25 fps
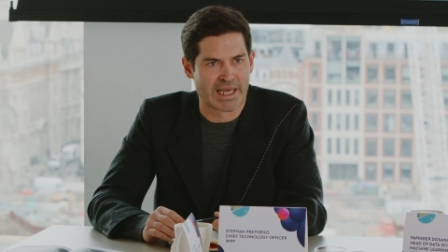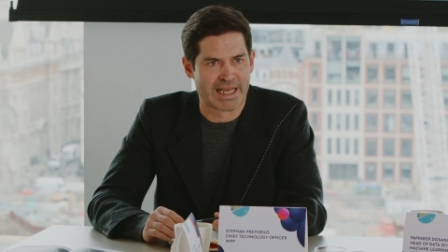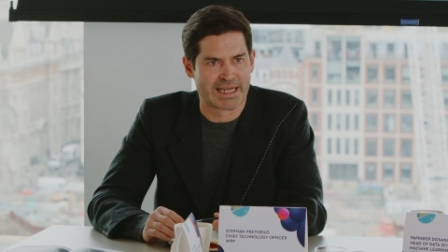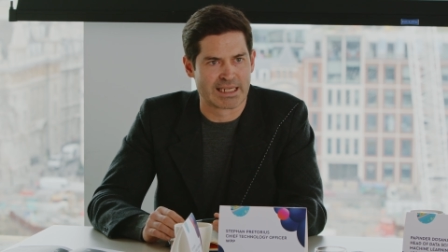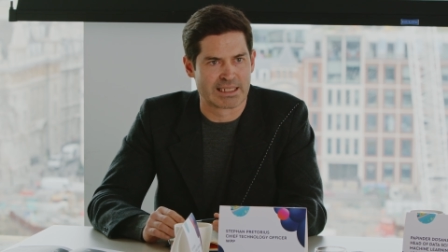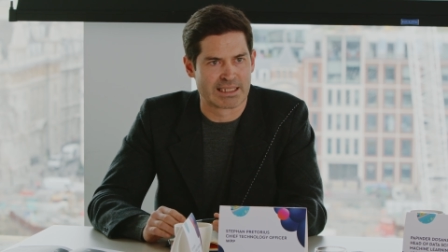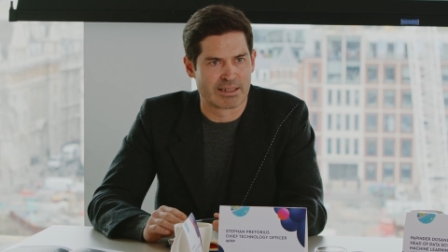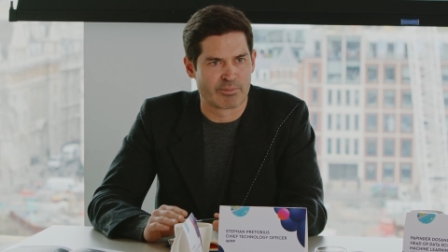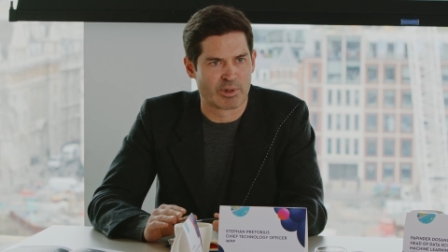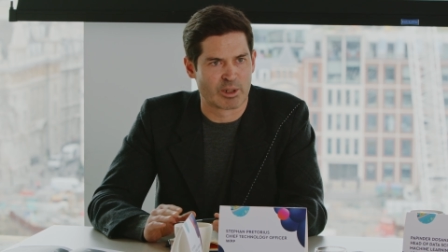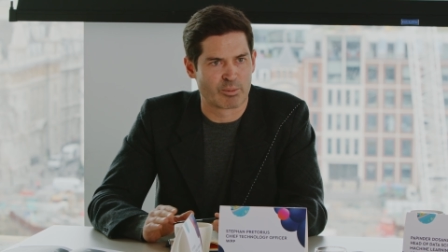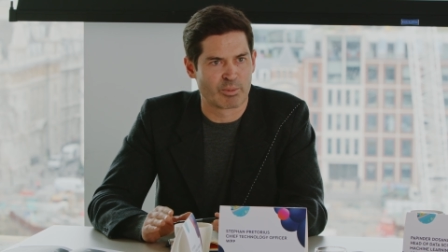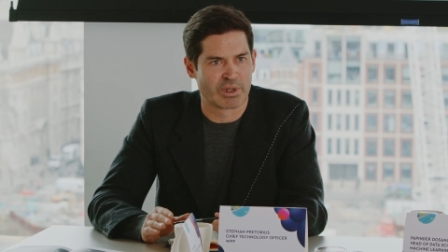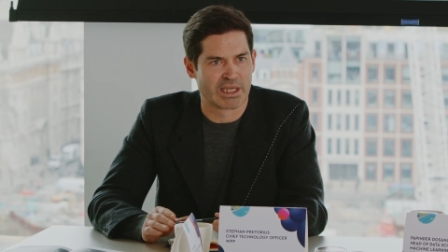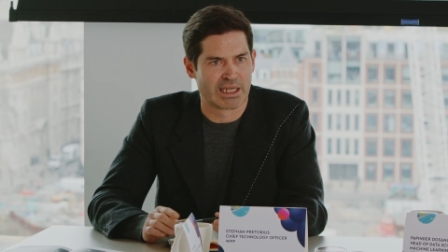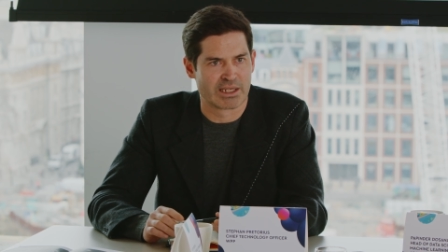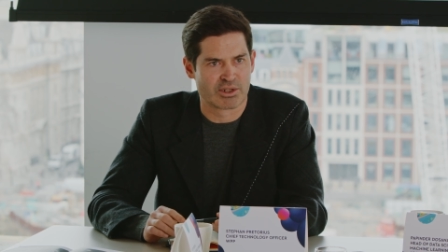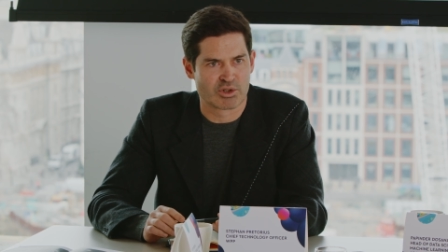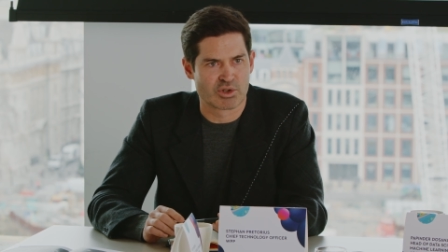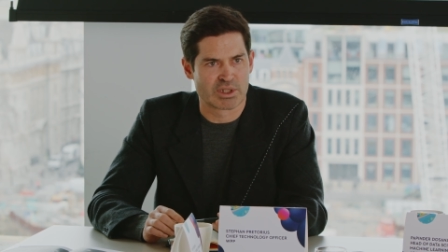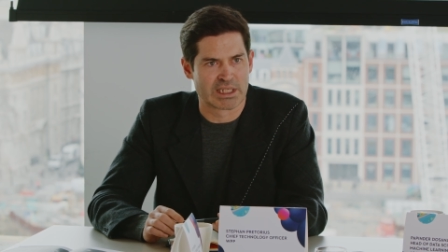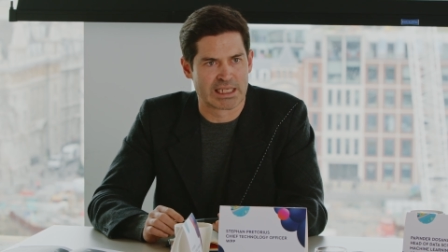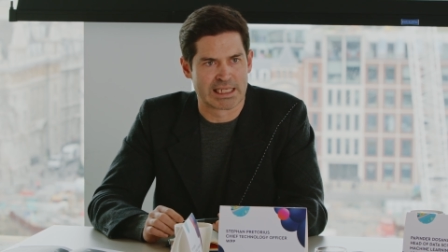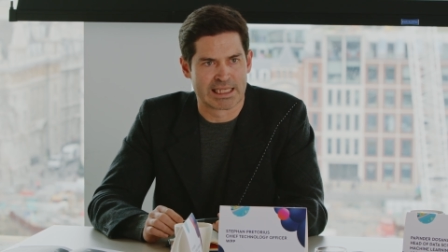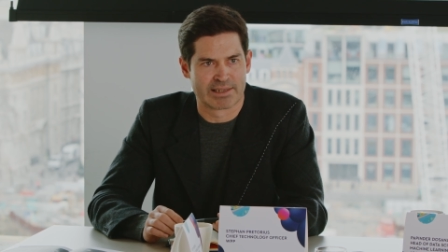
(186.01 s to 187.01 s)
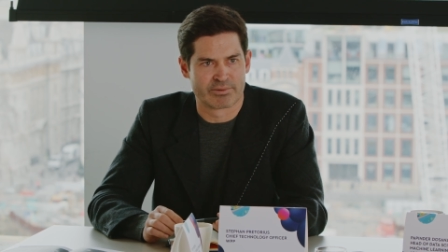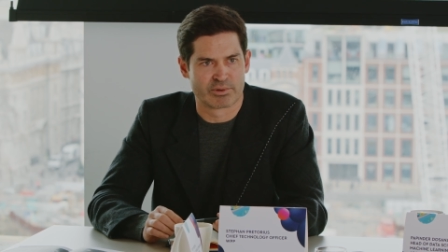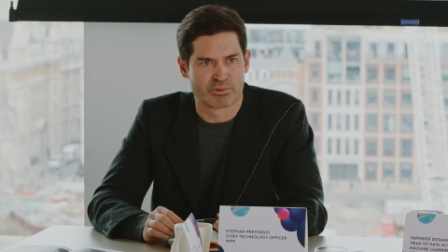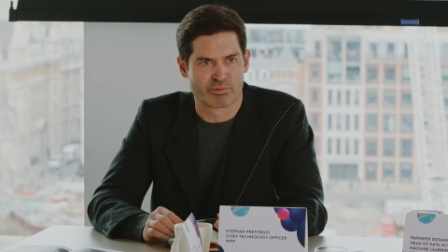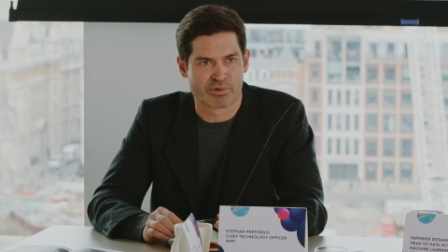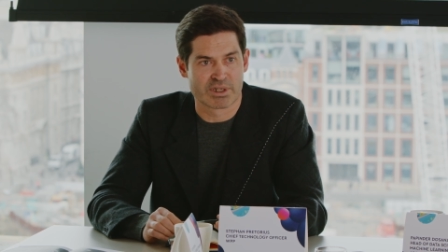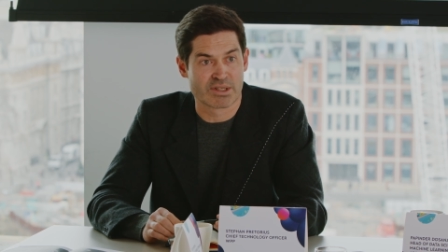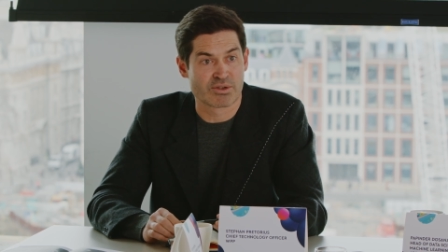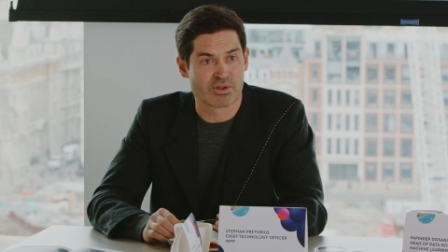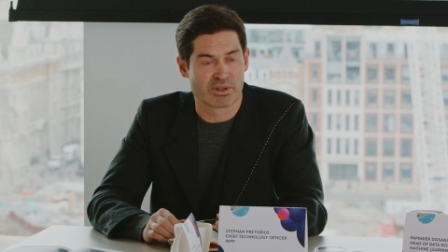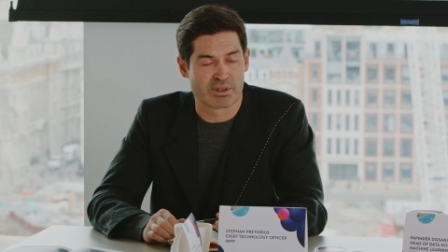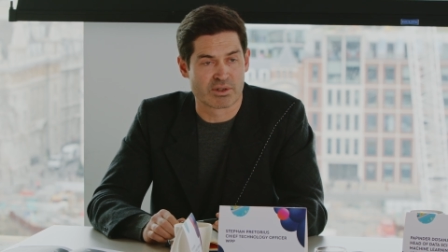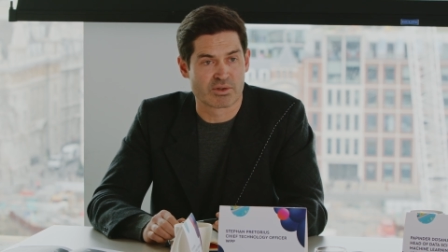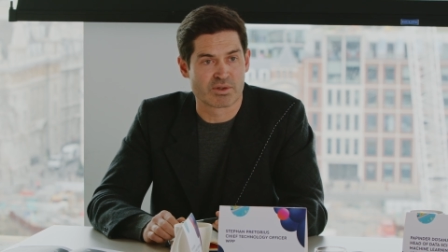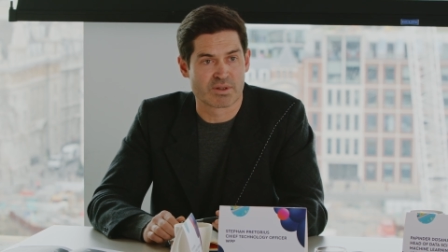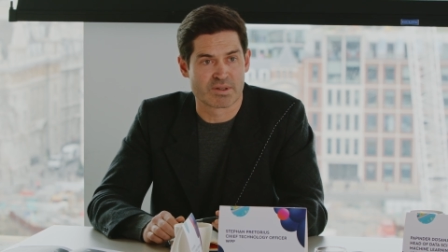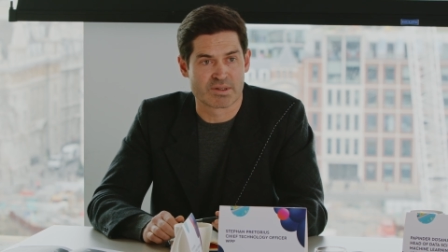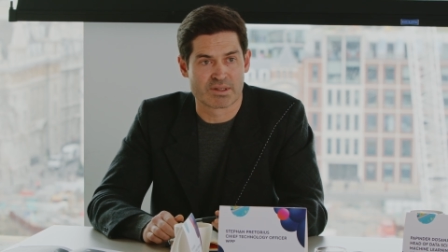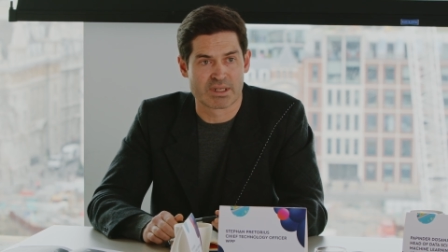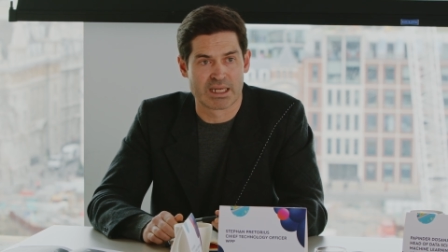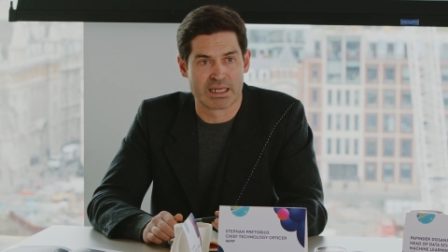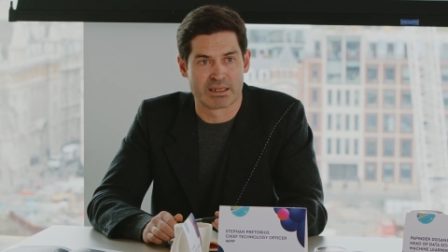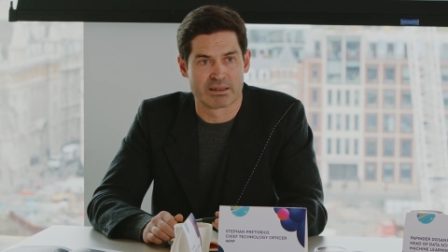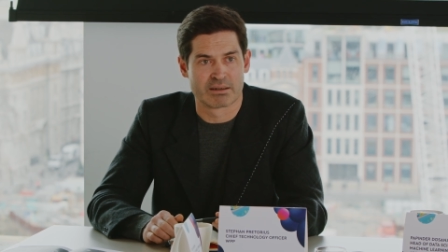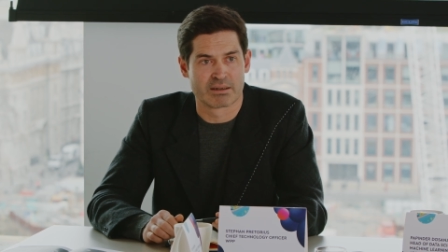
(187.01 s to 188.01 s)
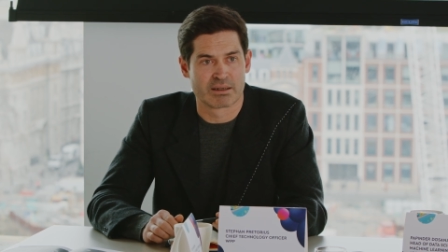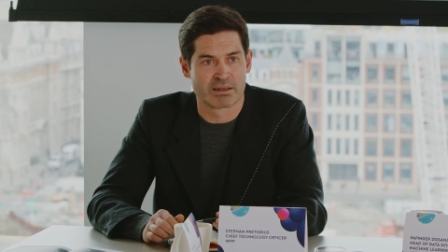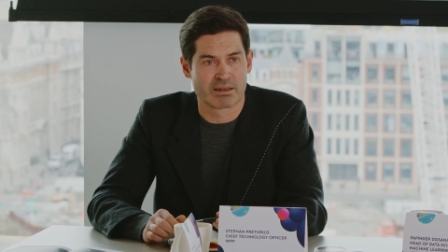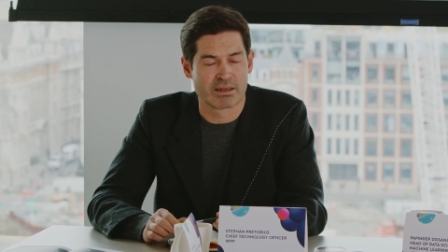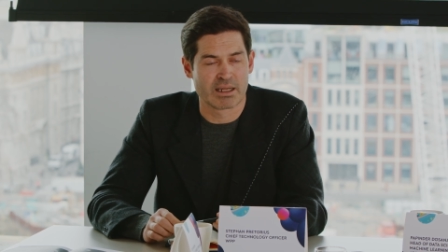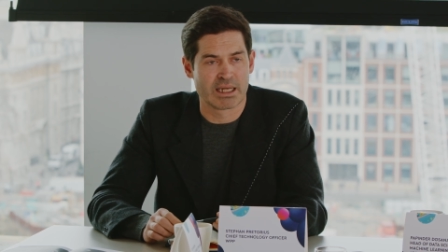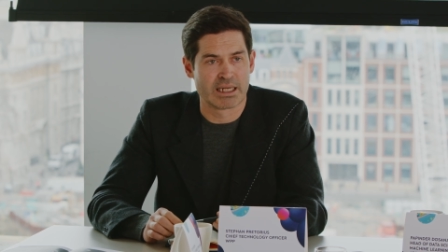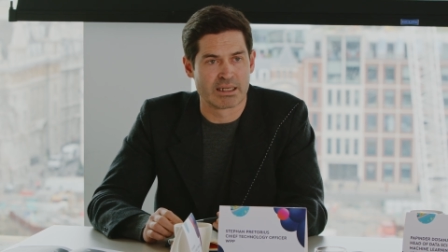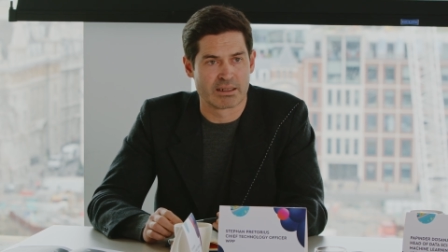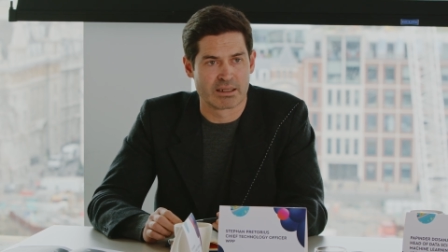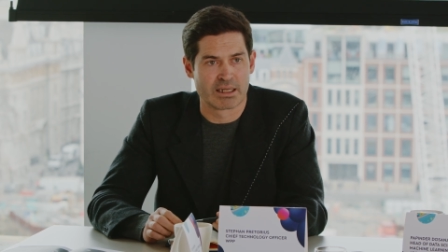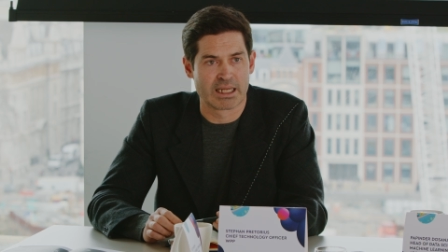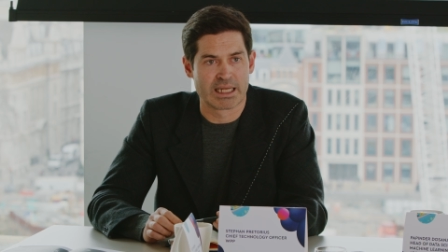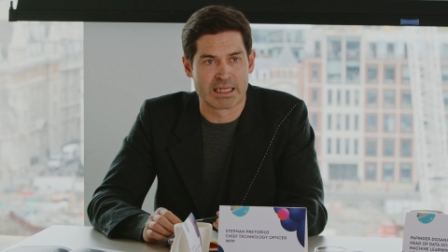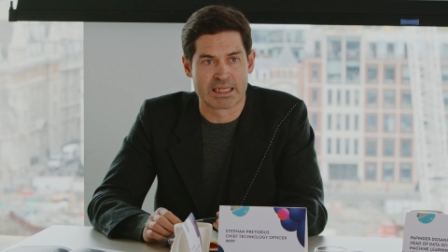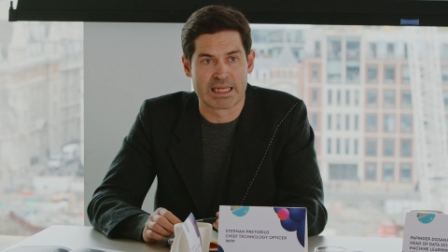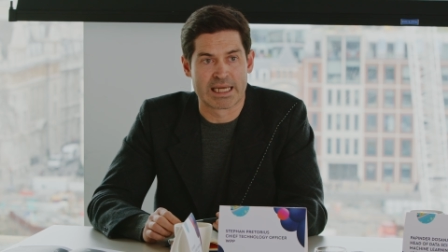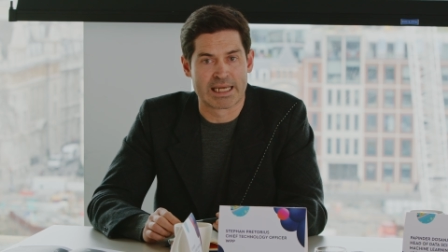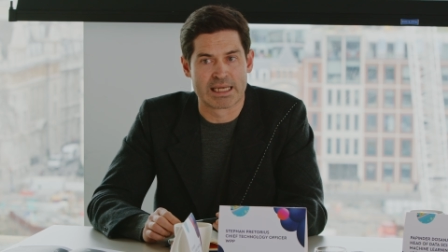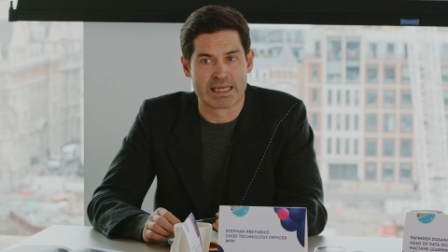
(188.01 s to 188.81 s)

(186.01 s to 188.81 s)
academic PhD level researchers in